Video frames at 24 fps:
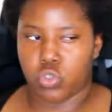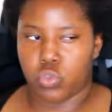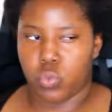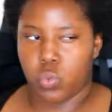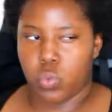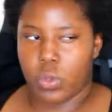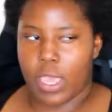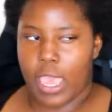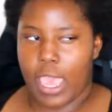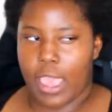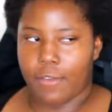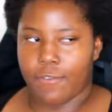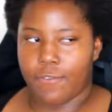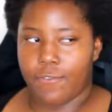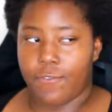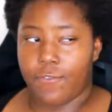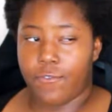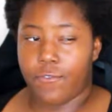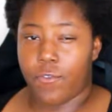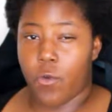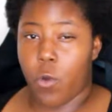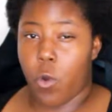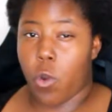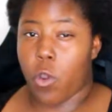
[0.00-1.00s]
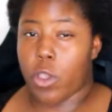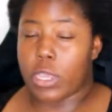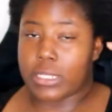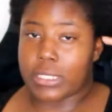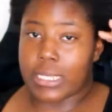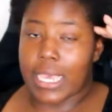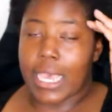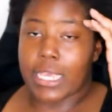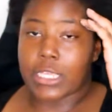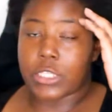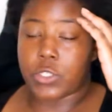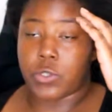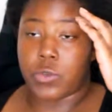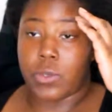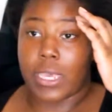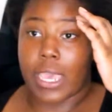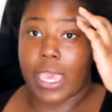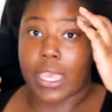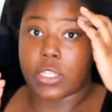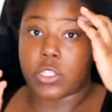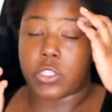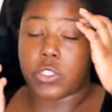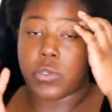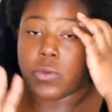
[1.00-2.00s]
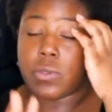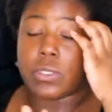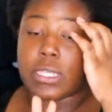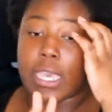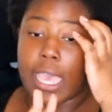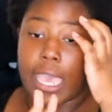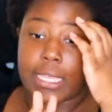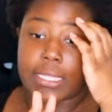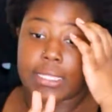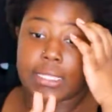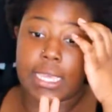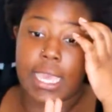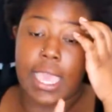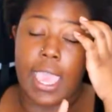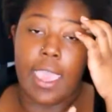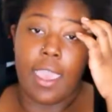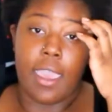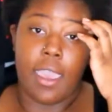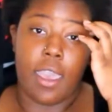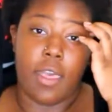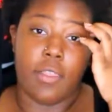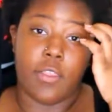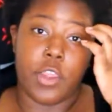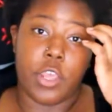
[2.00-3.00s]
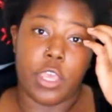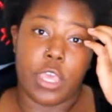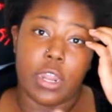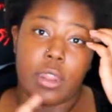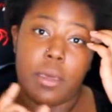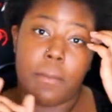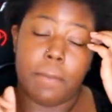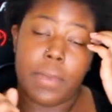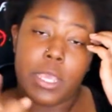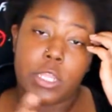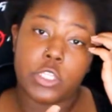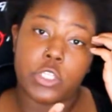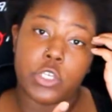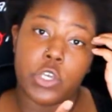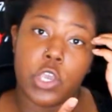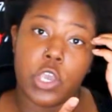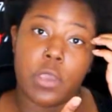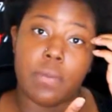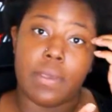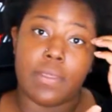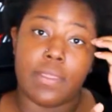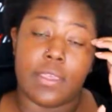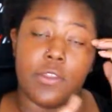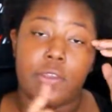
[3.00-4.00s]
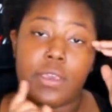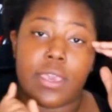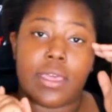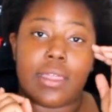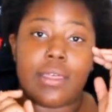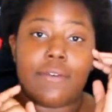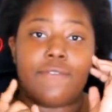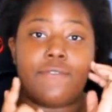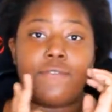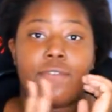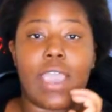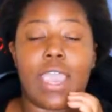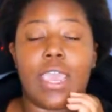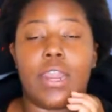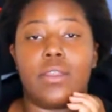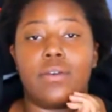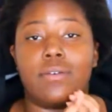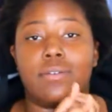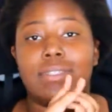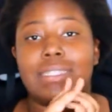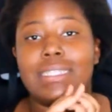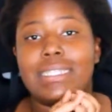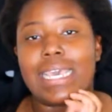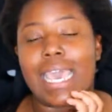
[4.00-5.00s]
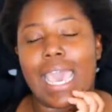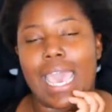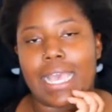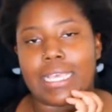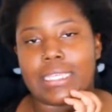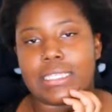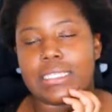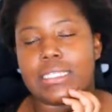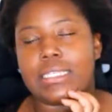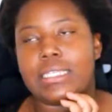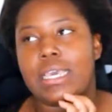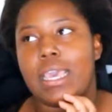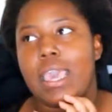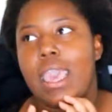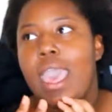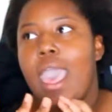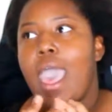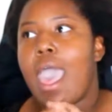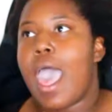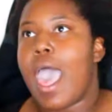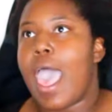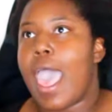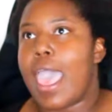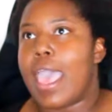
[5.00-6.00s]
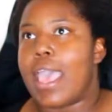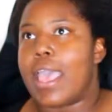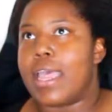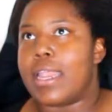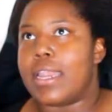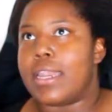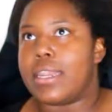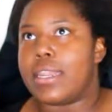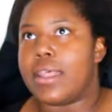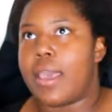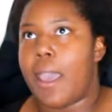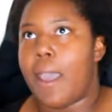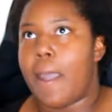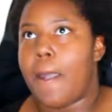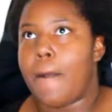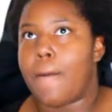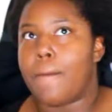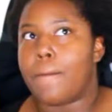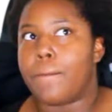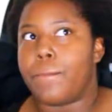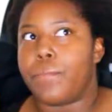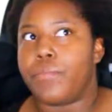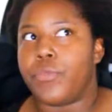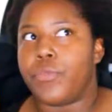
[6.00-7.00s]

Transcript: you get 4 tests, you get 2 tests, and then you get a midterm, and then you get a final test. And I